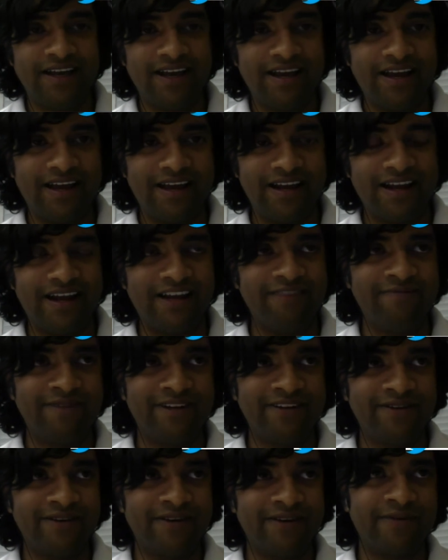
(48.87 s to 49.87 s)
and I've
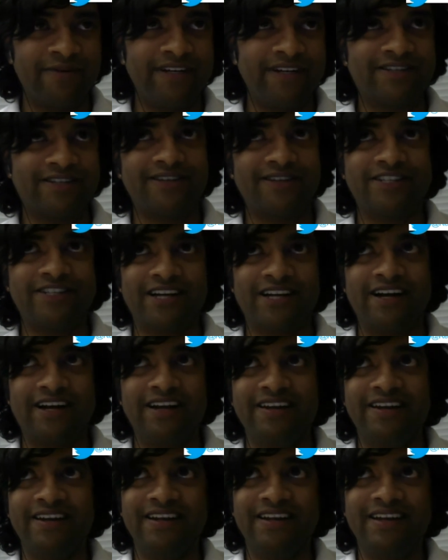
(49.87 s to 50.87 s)
been doing research
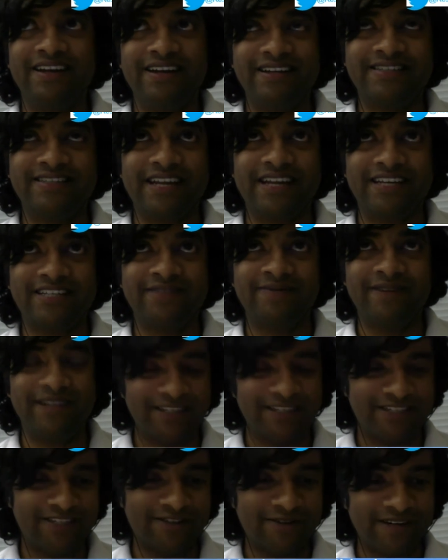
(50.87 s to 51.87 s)
on assessment and
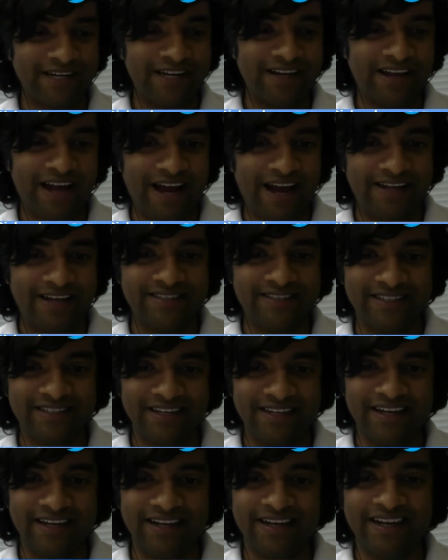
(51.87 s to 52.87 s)

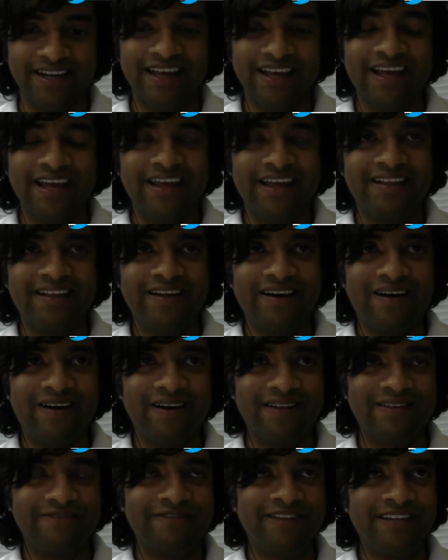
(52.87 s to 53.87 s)
screencasting, and
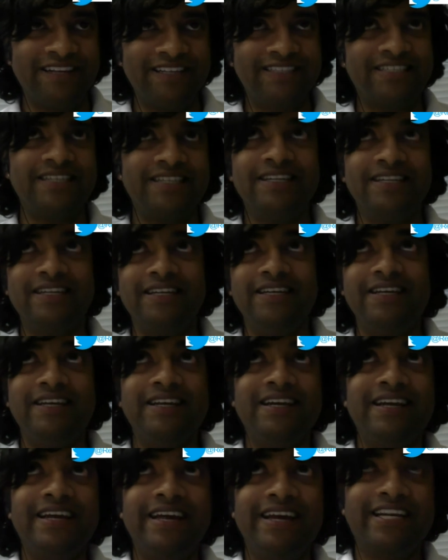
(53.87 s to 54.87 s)
all of these
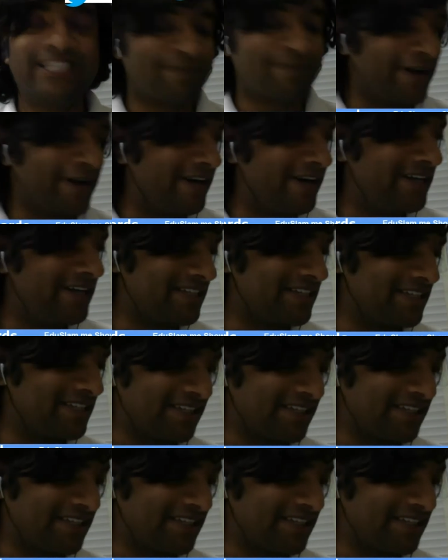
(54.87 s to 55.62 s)
experiences